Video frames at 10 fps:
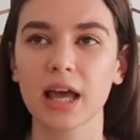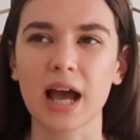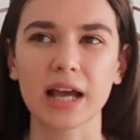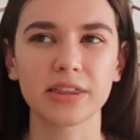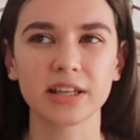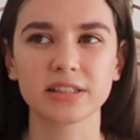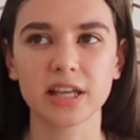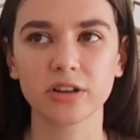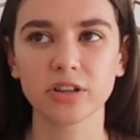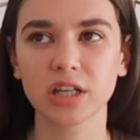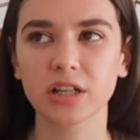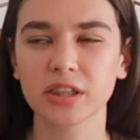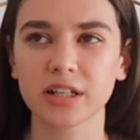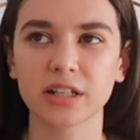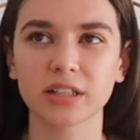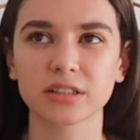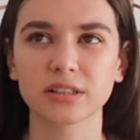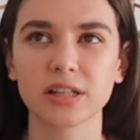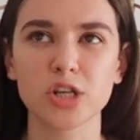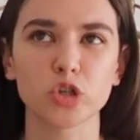I think in second year there's
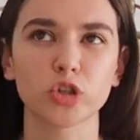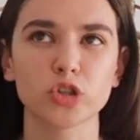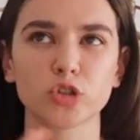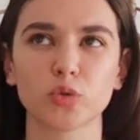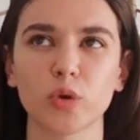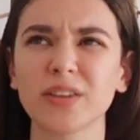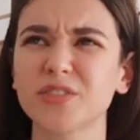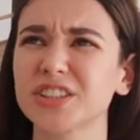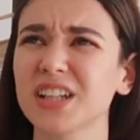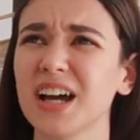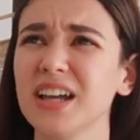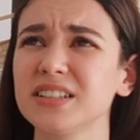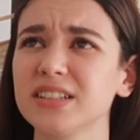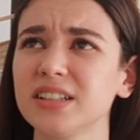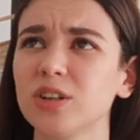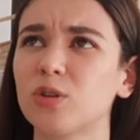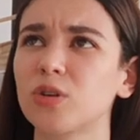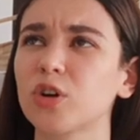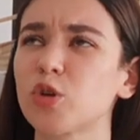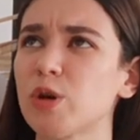introduction to advertising
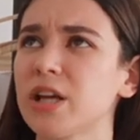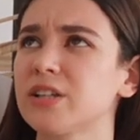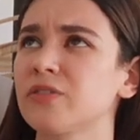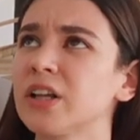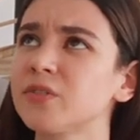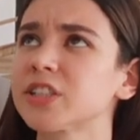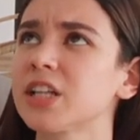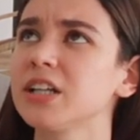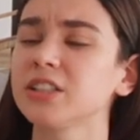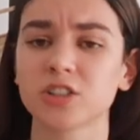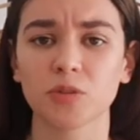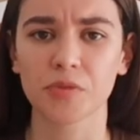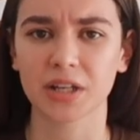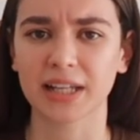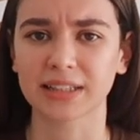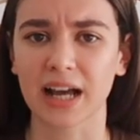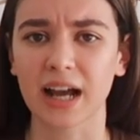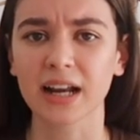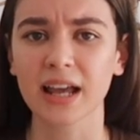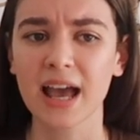or creative advertising, something like
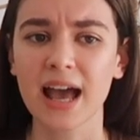that.